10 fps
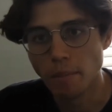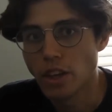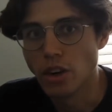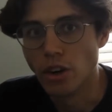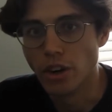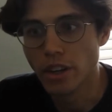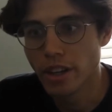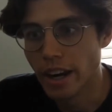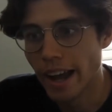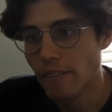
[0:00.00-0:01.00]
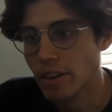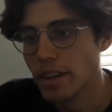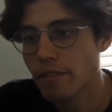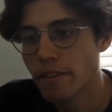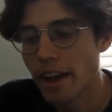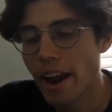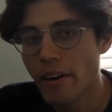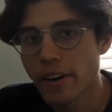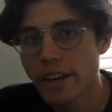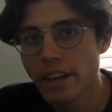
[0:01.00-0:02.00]
You're going to have a different
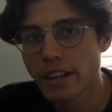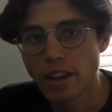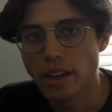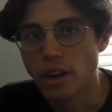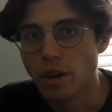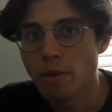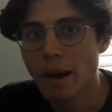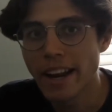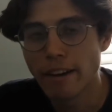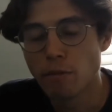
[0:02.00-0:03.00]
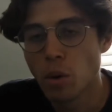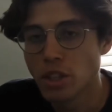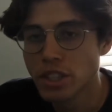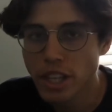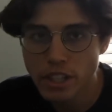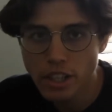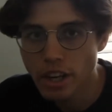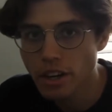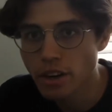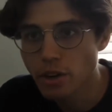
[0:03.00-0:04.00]
area. You know, you might have more stitching
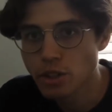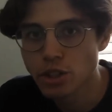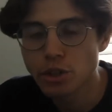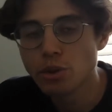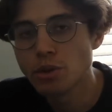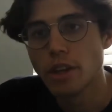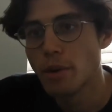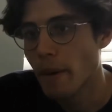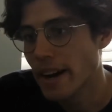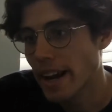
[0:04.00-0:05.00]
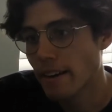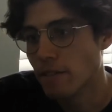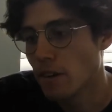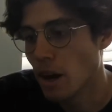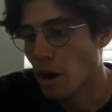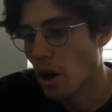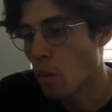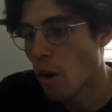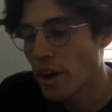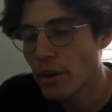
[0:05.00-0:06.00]
on your shoes. You might have a
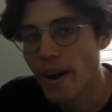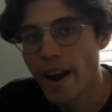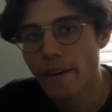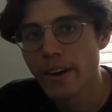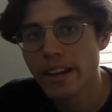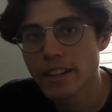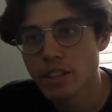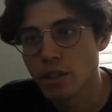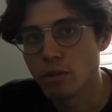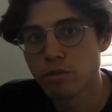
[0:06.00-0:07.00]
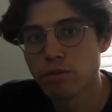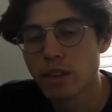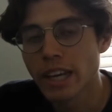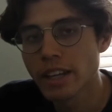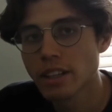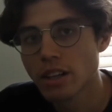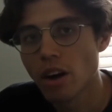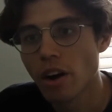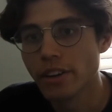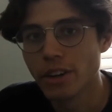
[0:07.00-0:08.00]
wider area to flick
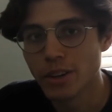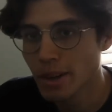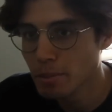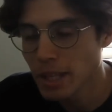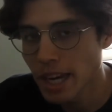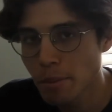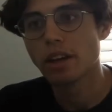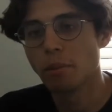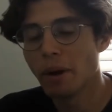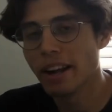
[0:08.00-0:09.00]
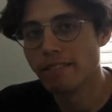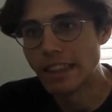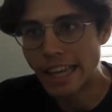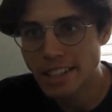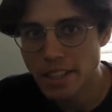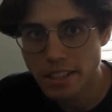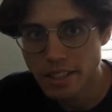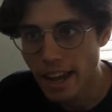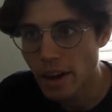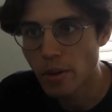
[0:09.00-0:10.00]
on your grip tape. You might have laces
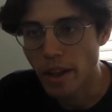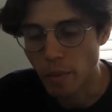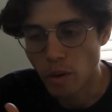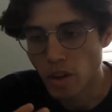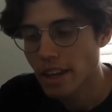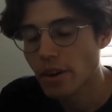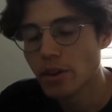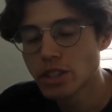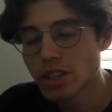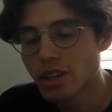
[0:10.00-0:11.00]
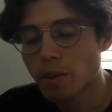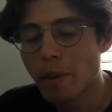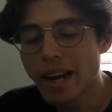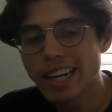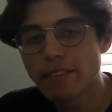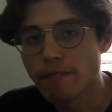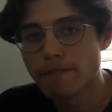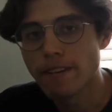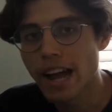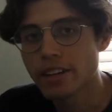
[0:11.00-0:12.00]
now that will, you know, there are many different
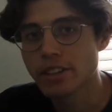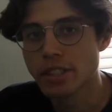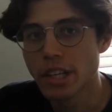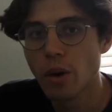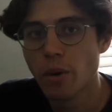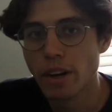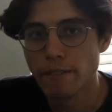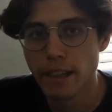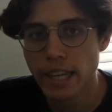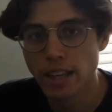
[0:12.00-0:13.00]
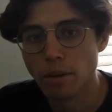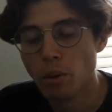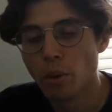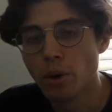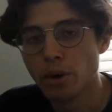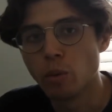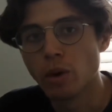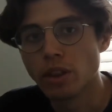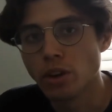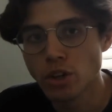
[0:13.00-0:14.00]
factors that go into flicking the board
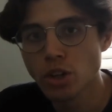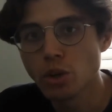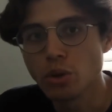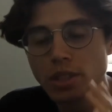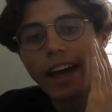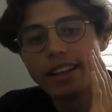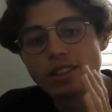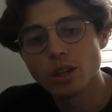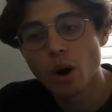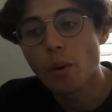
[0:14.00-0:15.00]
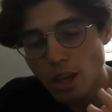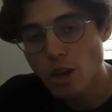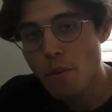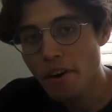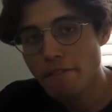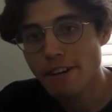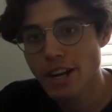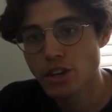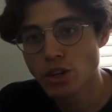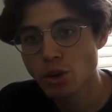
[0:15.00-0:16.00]
with your shoes. And so you want to
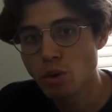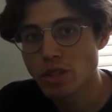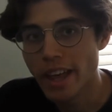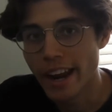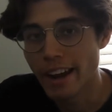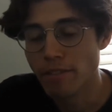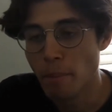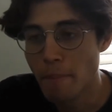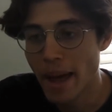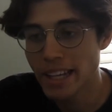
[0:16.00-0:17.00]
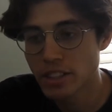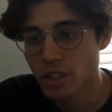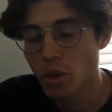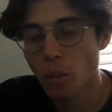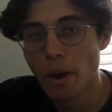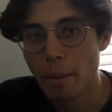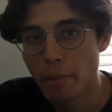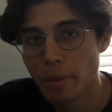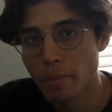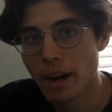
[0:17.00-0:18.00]
find shoes that have the best
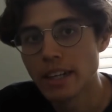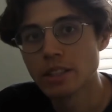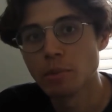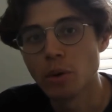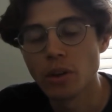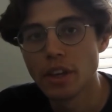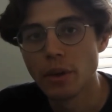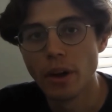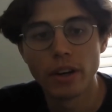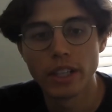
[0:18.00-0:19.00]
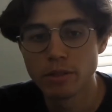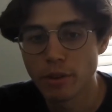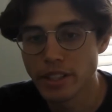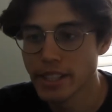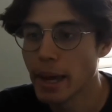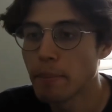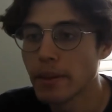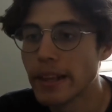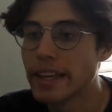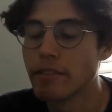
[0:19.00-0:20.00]
grip possible. You'll notice, for example,
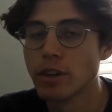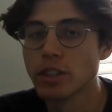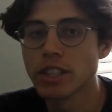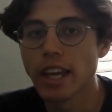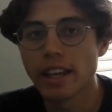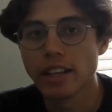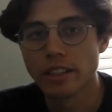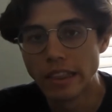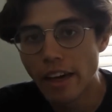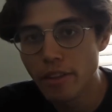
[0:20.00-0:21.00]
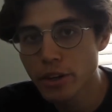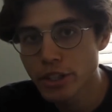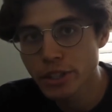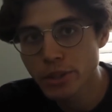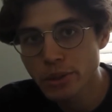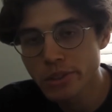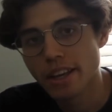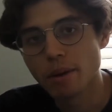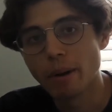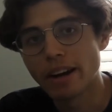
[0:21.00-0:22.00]
like if you're skating leather shoes,
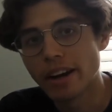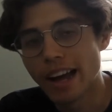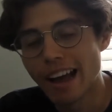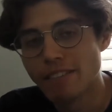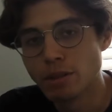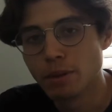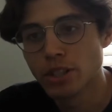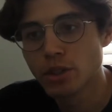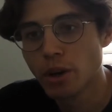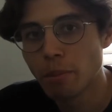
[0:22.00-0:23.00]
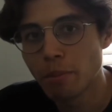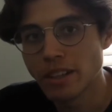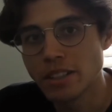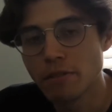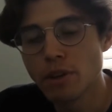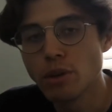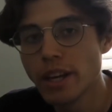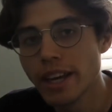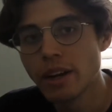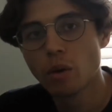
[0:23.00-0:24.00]
you might not have as much grip as if you
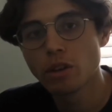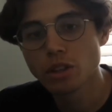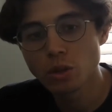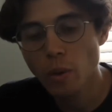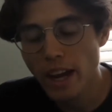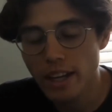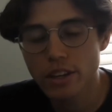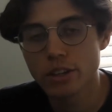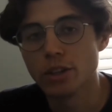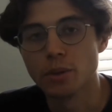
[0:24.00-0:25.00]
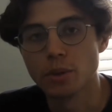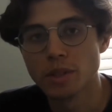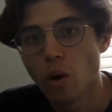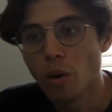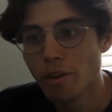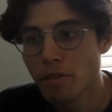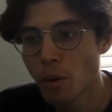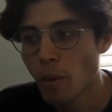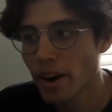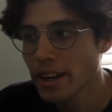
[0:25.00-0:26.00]
did with suede shoes. Or if you're
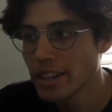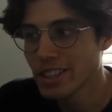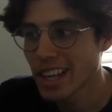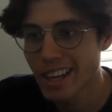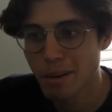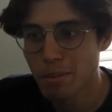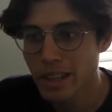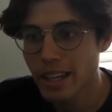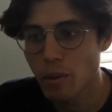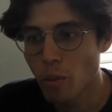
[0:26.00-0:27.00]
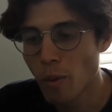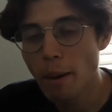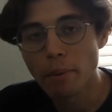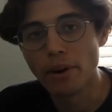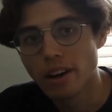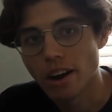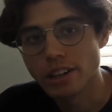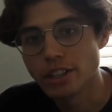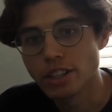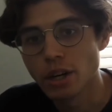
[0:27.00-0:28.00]
wearing just like complete rubber on
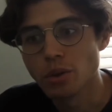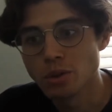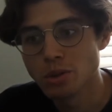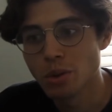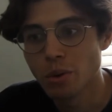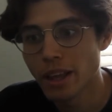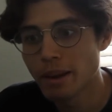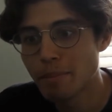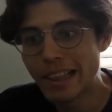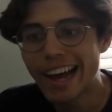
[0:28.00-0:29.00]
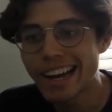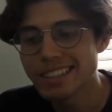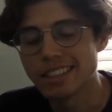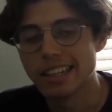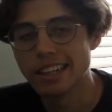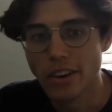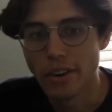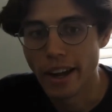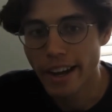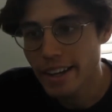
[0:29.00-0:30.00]
your toes, or like plastic, you're
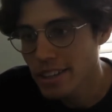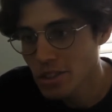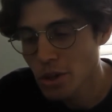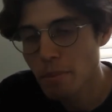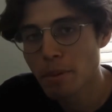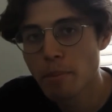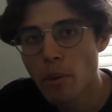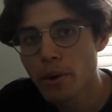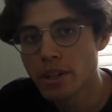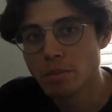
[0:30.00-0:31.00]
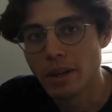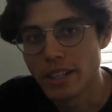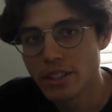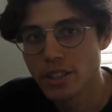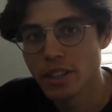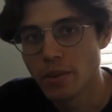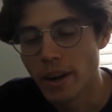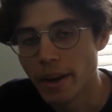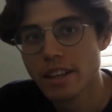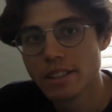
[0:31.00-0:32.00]
not going to scrape the board as much,
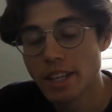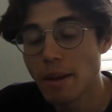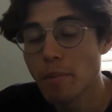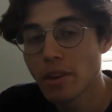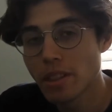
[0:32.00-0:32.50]
right? Same with